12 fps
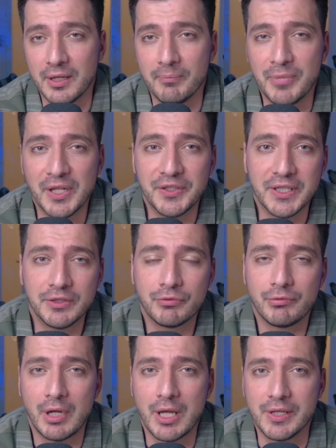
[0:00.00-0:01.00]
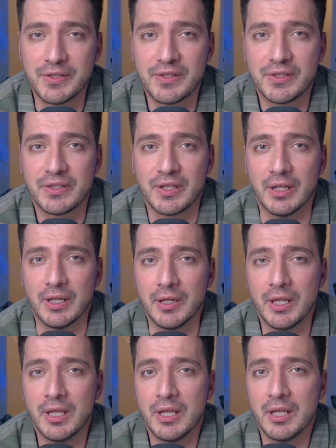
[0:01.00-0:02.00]
and building trust,
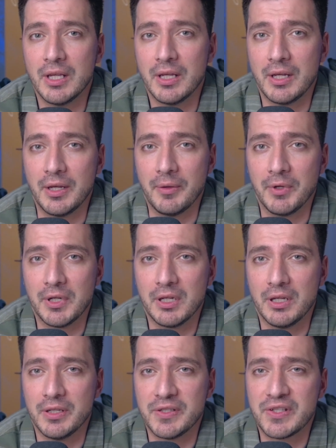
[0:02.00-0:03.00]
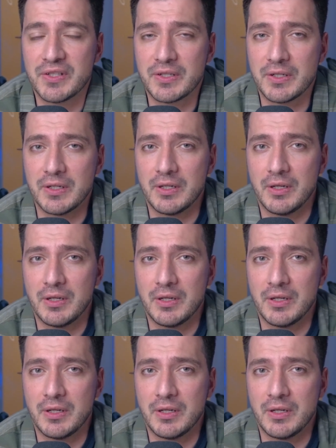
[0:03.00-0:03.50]
because